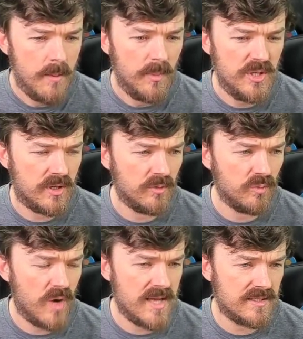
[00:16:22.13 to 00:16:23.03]
But you
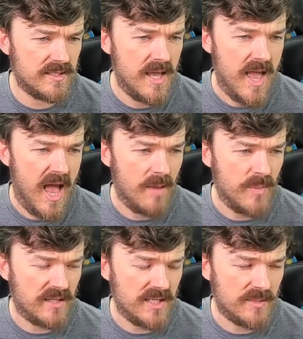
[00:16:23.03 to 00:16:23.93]
can rest and
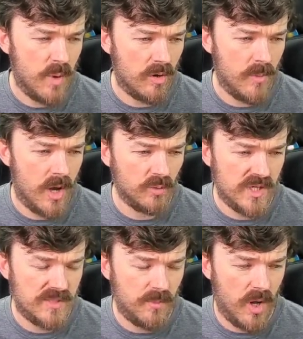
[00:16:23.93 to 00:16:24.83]
make these Pokemon
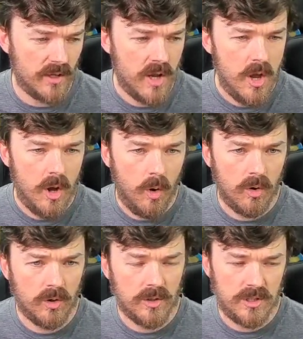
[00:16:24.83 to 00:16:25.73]
respawn,
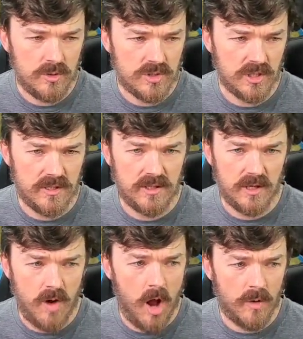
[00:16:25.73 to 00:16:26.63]
or usually
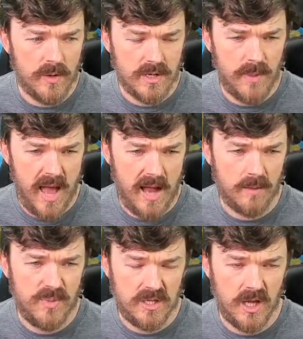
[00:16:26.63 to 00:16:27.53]
they're already
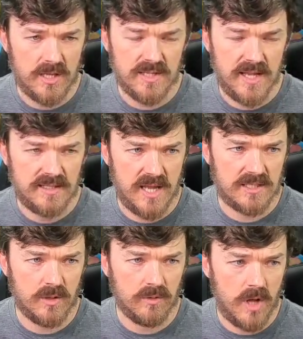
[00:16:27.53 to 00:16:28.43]
back because it
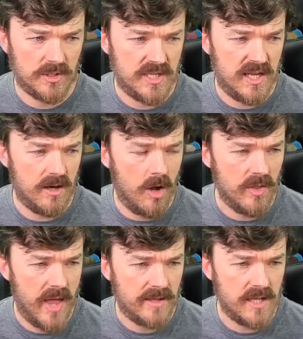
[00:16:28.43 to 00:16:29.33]
takes so long to get
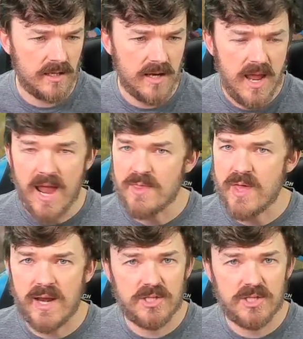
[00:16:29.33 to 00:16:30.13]
all that done. And then I